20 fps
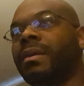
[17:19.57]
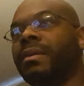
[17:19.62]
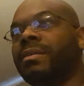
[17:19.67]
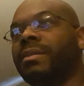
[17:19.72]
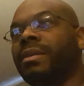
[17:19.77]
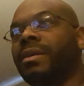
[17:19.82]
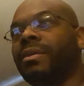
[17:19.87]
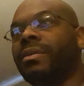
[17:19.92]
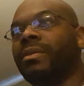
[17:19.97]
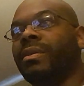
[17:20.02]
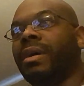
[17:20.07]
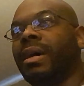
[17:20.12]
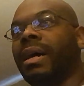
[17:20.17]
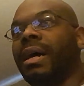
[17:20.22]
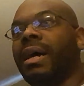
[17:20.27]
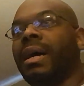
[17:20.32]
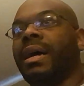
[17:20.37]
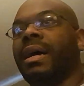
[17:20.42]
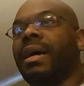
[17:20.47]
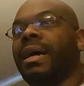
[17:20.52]
you know,
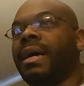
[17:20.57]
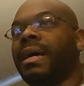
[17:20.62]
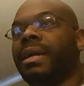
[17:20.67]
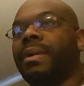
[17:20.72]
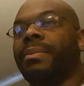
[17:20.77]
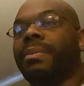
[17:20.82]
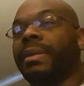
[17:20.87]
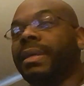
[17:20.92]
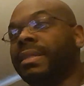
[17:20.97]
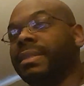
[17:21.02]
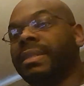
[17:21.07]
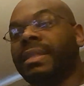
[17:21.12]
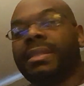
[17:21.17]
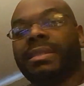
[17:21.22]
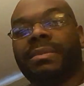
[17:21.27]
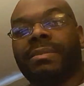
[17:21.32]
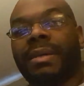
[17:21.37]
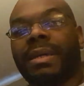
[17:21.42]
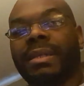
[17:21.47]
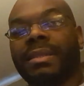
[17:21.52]
I had a
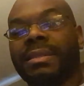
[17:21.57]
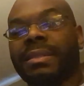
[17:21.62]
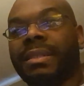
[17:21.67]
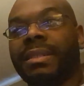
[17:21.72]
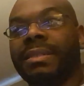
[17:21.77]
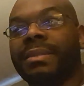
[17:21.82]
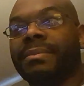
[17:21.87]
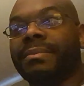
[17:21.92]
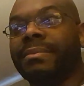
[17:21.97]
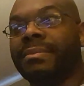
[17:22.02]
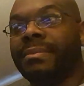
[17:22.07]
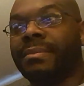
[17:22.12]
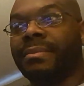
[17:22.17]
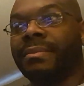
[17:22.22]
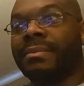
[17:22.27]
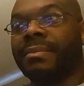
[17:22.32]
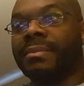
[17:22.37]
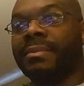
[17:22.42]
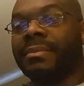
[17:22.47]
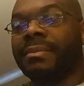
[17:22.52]
PlayStation back in the day.
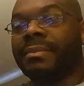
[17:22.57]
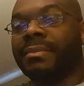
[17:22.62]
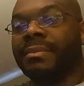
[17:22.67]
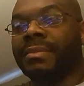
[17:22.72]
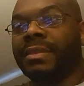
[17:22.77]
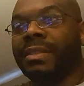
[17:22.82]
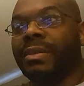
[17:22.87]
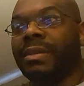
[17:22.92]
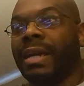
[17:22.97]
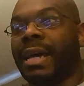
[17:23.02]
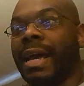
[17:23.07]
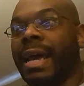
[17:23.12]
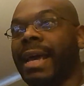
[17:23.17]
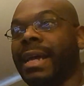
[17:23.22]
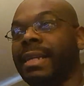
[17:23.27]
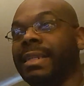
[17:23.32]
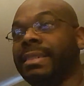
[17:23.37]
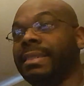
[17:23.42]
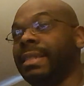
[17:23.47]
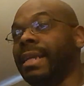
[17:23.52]
You know, I had